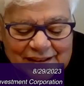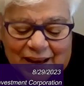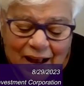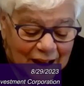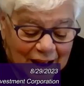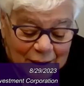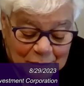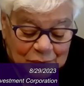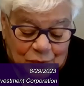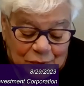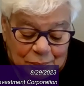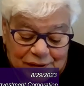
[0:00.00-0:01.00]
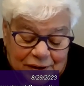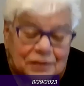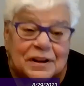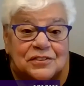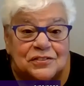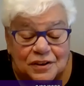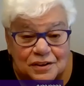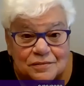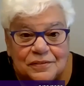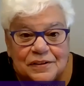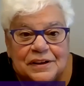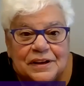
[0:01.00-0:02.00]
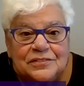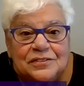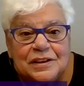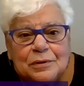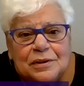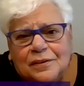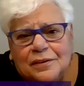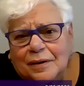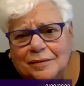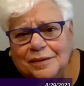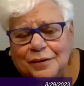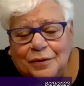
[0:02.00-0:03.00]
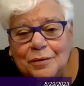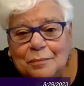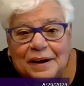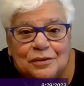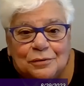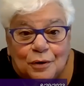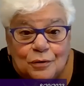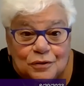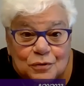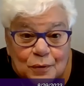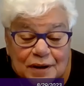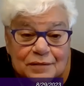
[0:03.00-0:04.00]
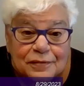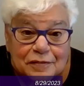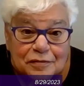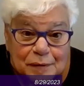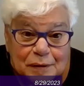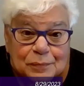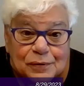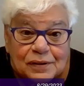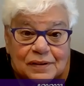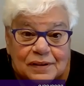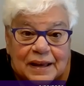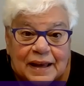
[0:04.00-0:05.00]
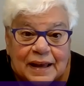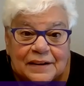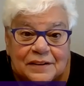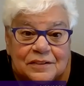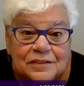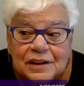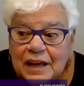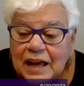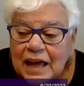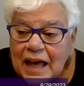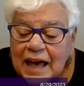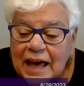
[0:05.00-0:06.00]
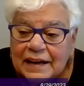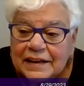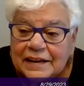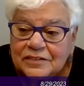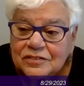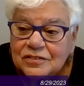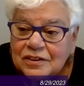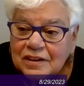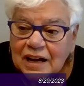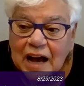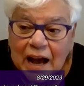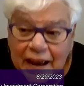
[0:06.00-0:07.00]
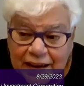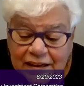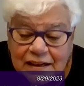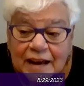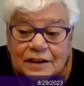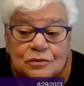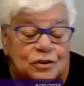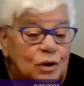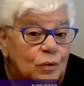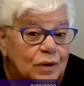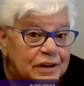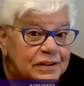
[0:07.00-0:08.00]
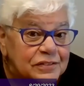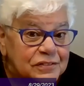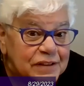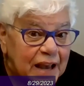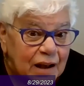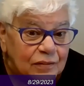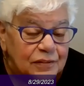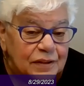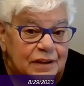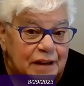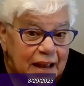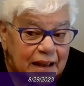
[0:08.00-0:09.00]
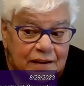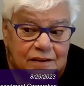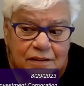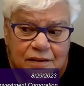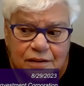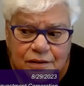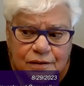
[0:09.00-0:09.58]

yeah, I mean, when Blair and I started VEIC, we thought, you know, it might grow to 25 people. And at its height, I don't know what it is now, it had